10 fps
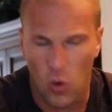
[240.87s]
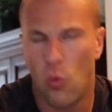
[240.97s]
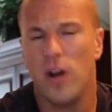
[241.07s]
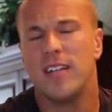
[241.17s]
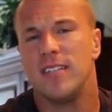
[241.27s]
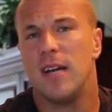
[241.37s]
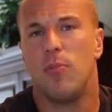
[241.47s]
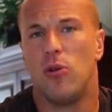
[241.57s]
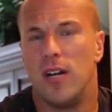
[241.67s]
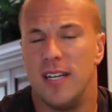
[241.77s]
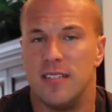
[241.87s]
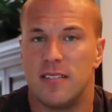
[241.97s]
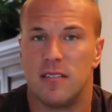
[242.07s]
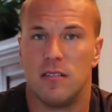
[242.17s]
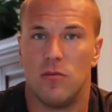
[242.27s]
one example
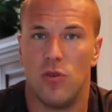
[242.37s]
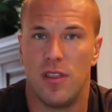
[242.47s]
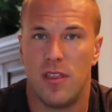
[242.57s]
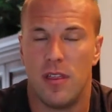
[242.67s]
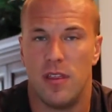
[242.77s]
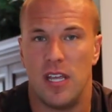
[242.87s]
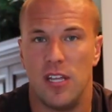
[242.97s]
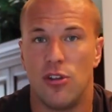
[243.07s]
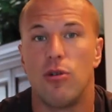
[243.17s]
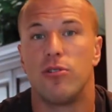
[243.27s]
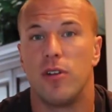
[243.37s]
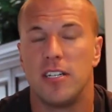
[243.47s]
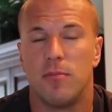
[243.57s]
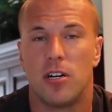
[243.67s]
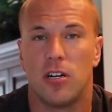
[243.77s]
is with the
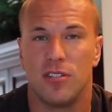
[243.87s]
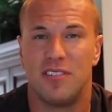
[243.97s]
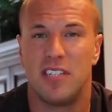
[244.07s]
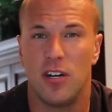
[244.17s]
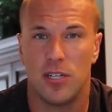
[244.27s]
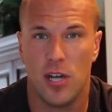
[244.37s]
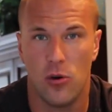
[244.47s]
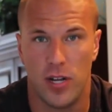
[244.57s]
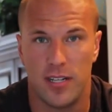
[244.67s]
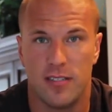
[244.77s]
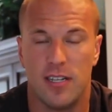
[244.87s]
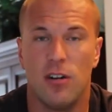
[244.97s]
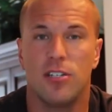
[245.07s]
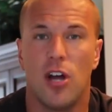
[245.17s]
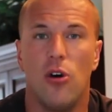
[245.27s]
neurotransmitter called serotonin.
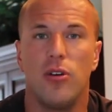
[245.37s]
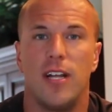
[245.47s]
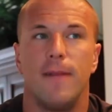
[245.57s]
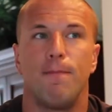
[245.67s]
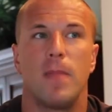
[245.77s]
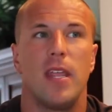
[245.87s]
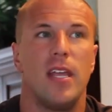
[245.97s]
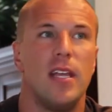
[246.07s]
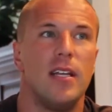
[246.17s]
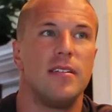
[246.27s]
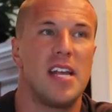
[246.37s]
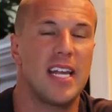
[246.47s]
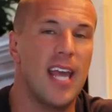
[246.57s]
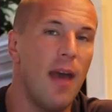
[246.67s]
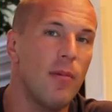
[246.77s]
Serotonin is a
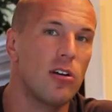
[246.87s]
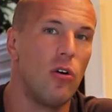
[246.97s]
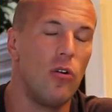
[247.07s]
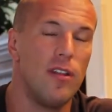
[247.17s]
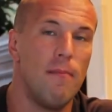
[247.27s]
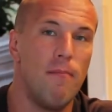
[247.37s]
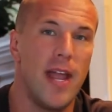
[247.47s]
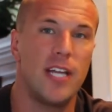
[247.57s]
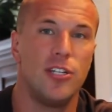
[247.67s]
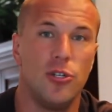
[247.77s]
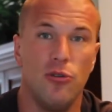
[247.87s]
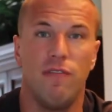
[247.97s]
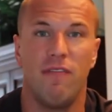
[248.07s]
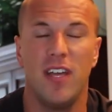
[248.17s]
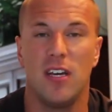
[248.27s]
chemical that makes you
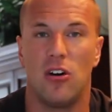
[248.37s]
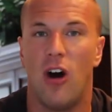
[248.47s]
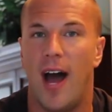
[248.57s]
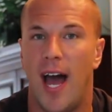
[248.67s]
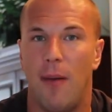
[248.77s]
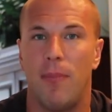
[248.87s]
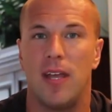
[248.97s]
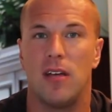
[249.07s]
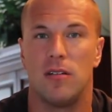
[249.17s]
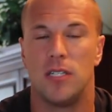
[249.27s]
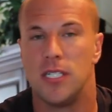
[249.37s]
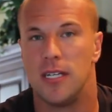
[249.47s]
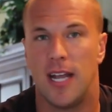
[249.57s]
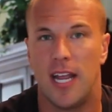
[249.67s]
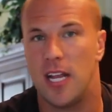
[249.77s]
feel happy
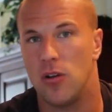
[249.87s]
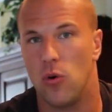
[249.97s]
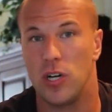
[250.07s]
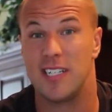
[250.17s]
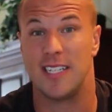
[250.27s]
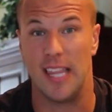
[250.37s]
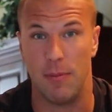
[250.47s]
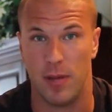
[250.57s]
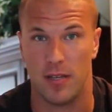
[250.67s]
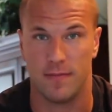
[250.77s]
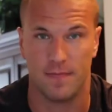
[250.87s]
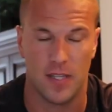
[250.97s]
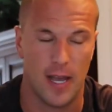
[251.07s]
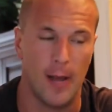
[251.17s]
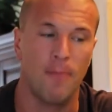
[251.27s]
and or sleepy,
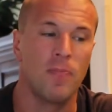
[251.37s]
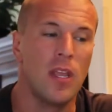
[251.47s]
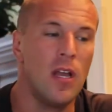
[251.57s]
okay?